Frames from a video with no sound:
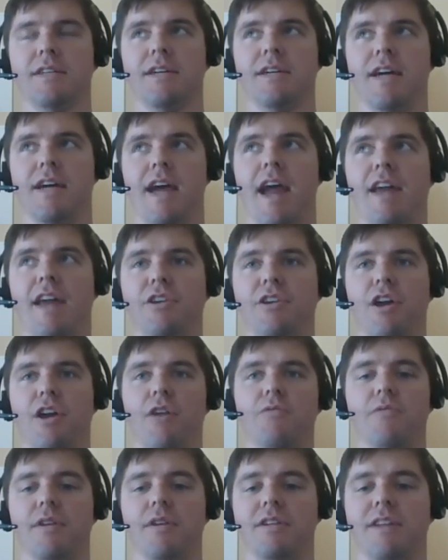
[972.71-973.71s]
and, you
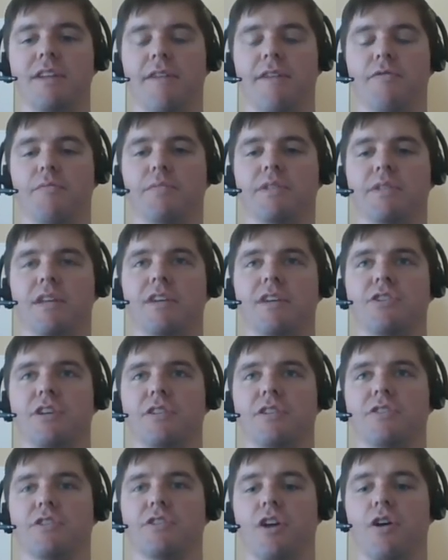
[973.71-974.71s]
know, different
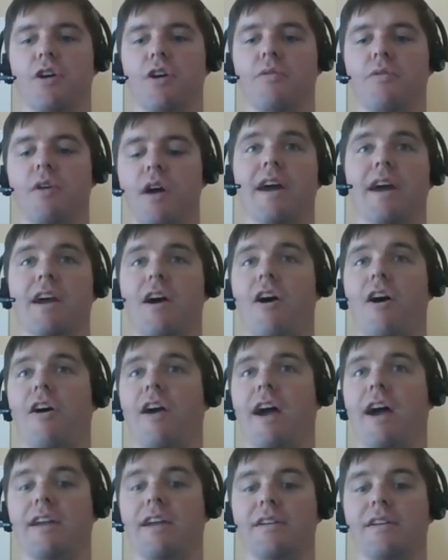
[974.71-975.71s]
positions. So, all
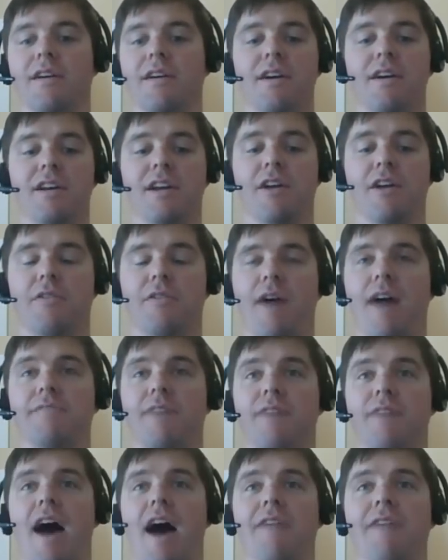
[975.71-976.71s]
right, you know,
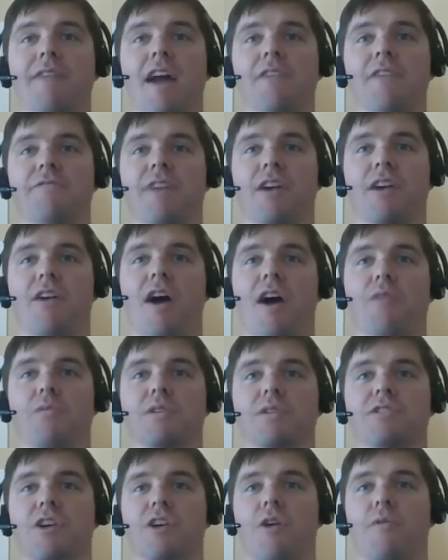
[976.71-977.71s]
I've got to figure out
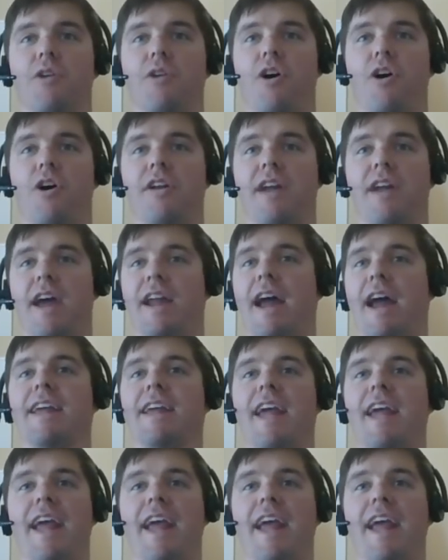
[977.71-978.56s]
what's going on, and I